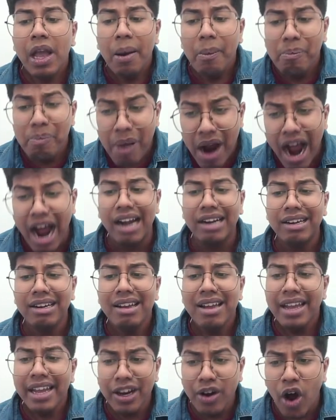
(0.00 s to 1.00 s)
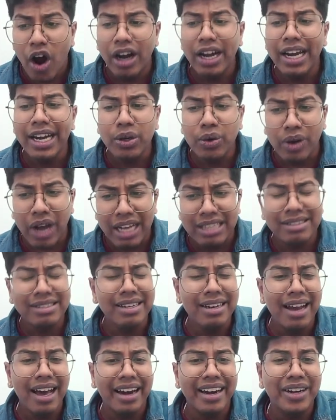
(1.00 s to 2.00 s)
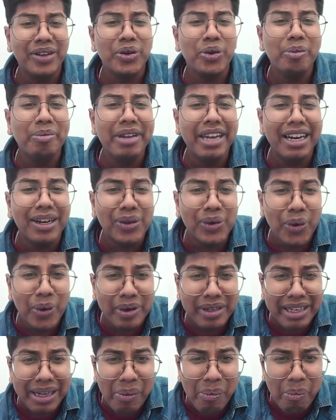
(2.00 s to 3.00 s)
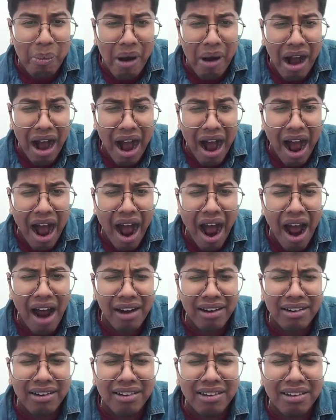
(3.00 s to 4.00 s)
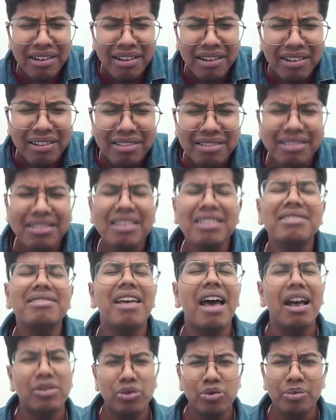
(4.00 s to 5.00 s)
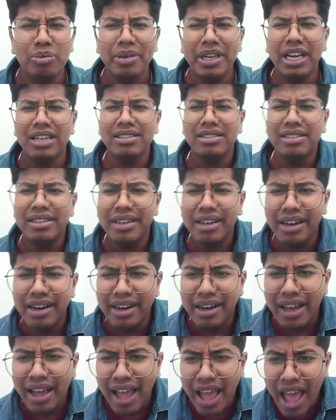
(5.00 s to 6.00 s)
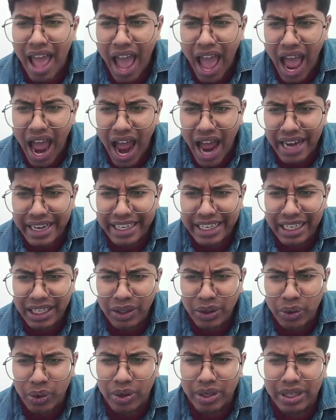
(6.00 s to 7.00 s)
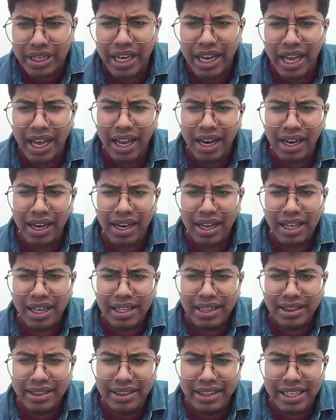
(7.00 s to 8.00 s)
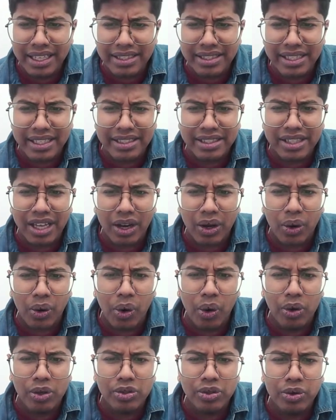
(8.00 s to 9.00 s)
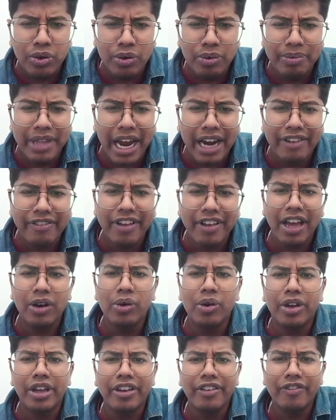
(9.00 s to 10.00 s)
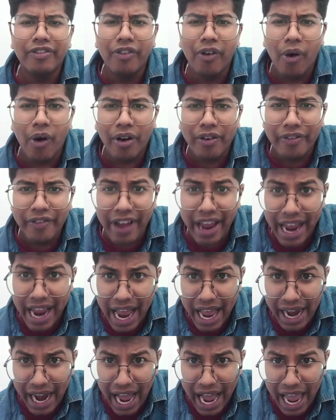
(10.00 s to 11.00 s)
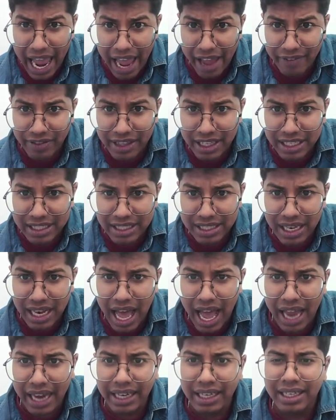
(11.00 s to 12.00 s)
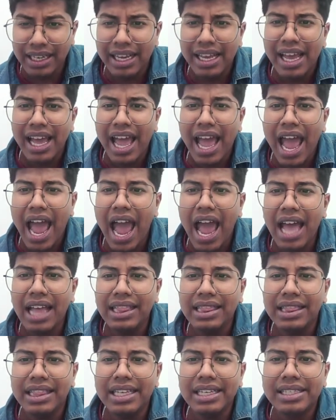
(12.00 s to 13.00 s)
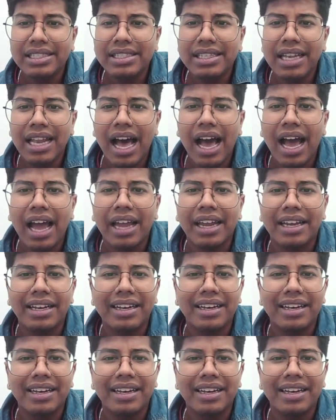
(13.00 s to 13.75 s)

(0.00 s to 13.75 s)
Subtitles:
But in order to consider it to be a total part, this has to be considered, and in total this is the closed loop that we are looking for, where I have this line and this line.